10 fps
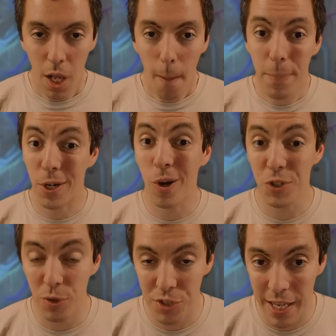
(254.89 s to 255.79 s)
but it
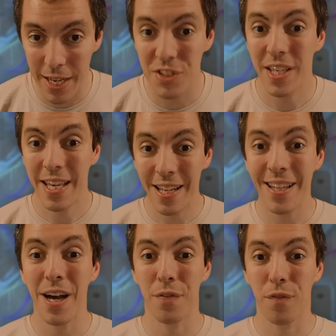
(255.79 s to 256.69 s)
also says kill
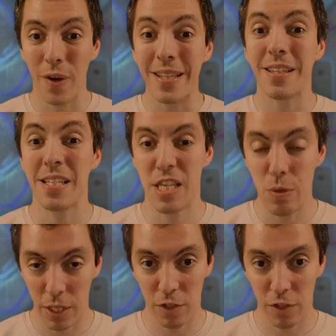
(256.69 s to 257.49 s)
a friendly unit.